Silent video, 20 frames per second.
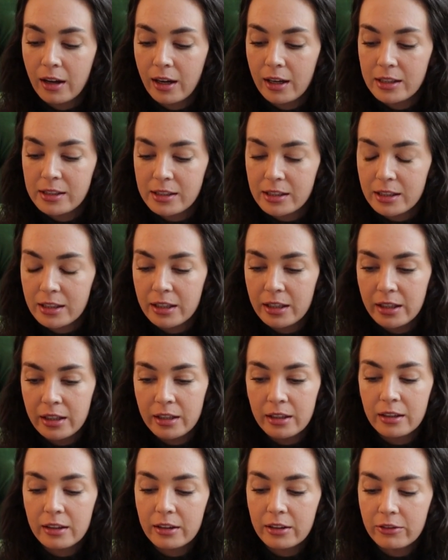I
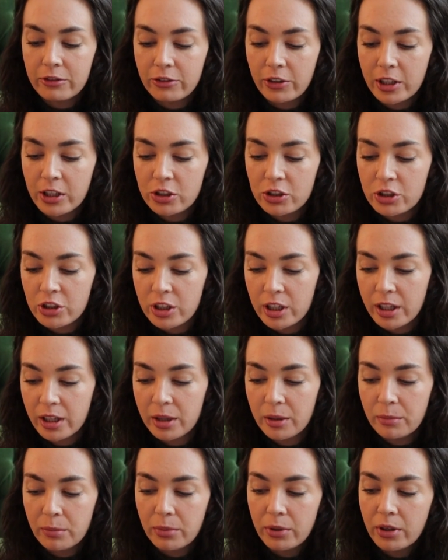did the
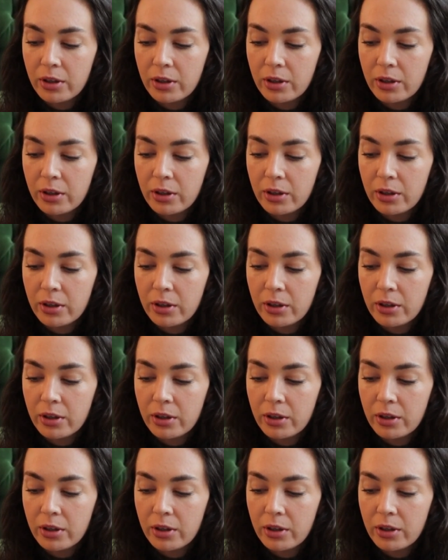friendship